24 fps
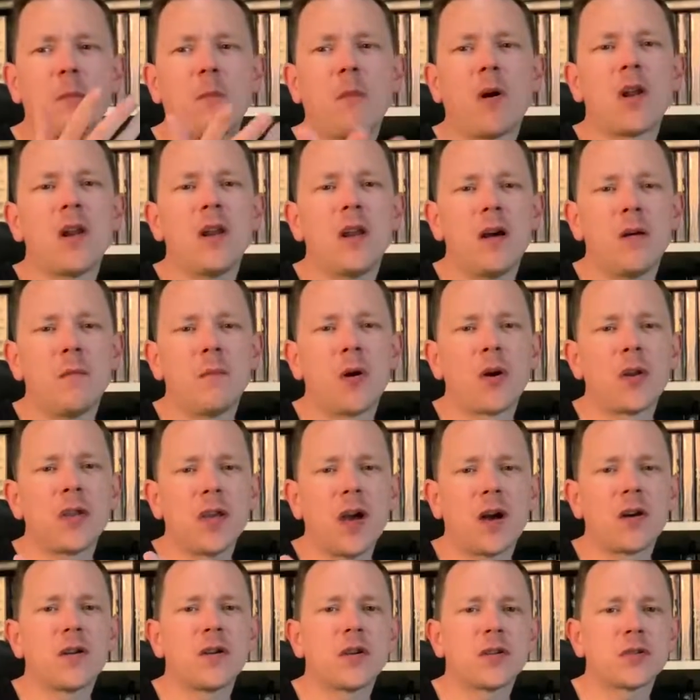My
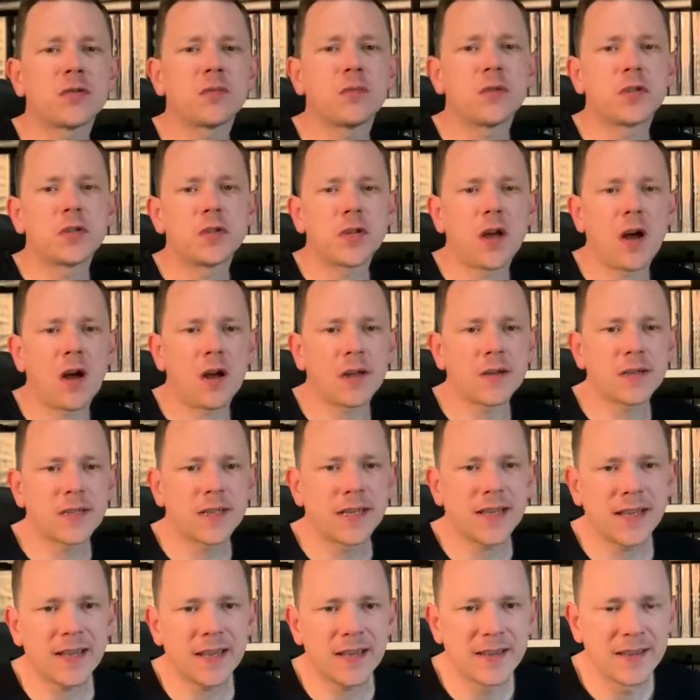youngest was starting to
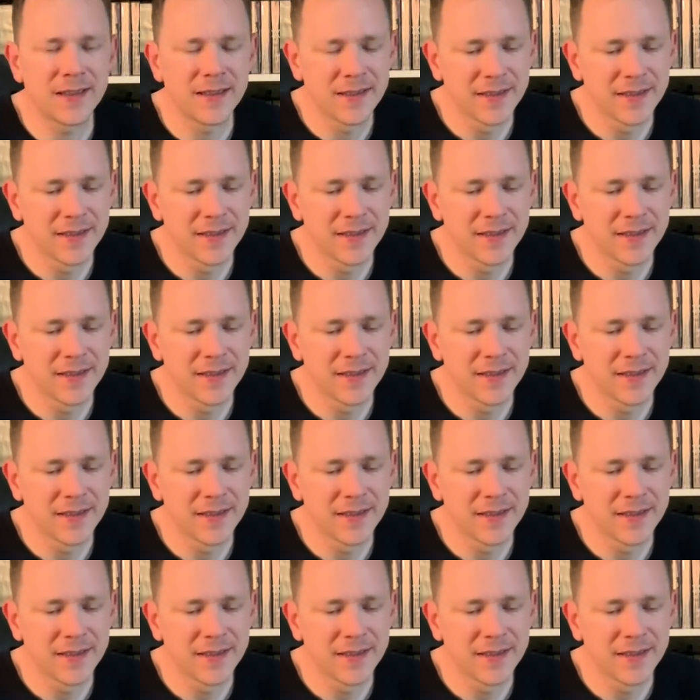get